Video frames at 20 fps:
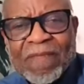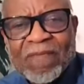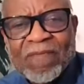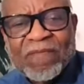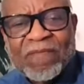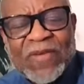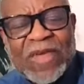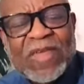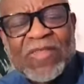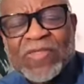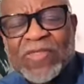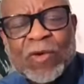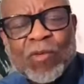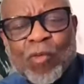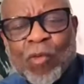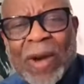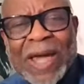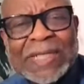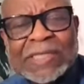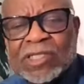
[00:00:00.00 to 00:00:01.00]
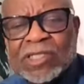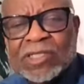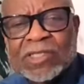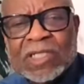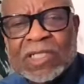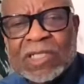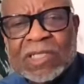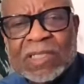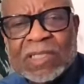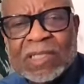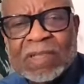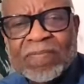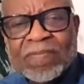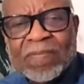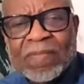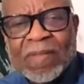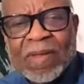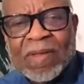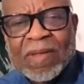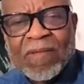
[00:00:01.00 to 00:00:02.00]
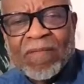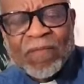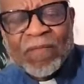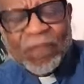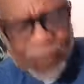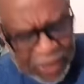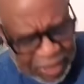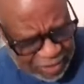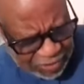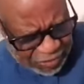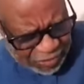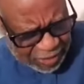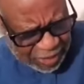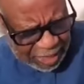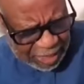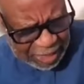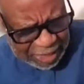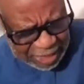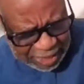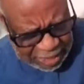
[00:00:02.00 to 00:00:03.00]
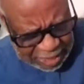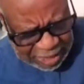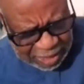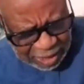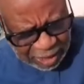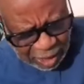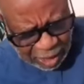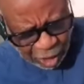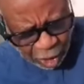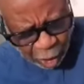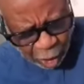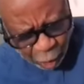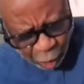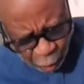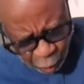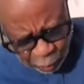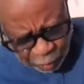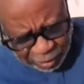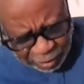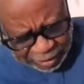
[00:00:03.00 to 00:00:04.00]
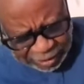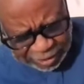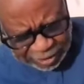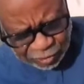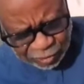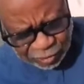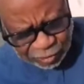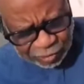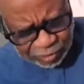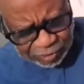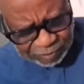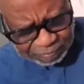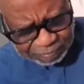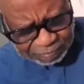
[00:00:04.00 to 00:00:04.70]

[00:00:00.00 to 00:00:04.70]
Faith in righteousness, faith in holiness.